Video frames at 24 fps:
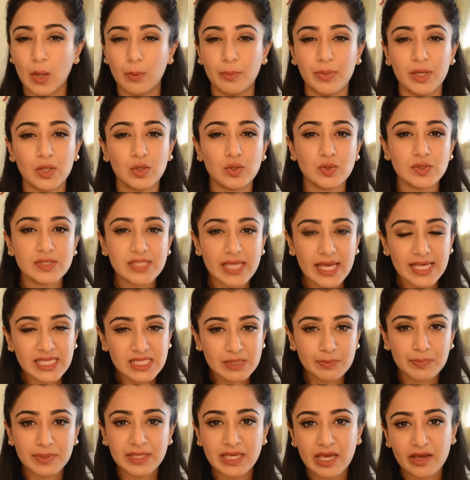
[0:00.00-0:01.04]
because
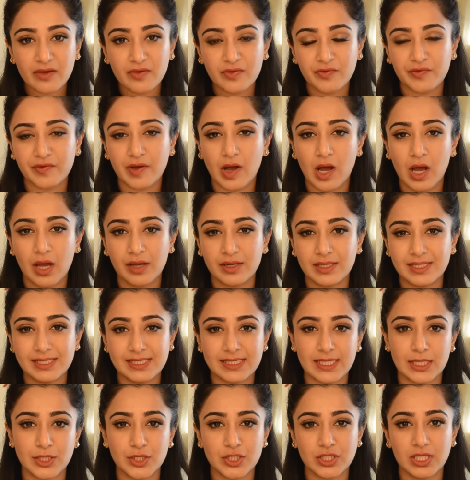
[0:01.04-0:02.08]
SPF are
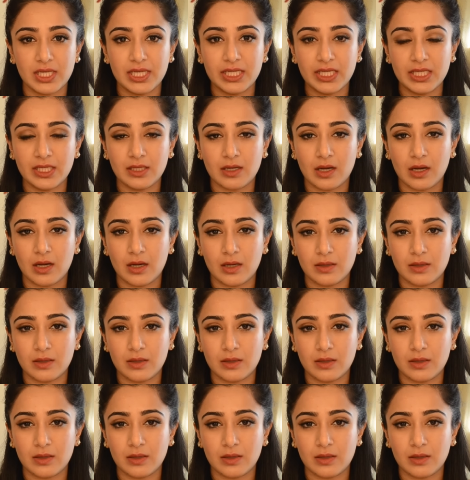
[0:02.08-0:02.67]
essentially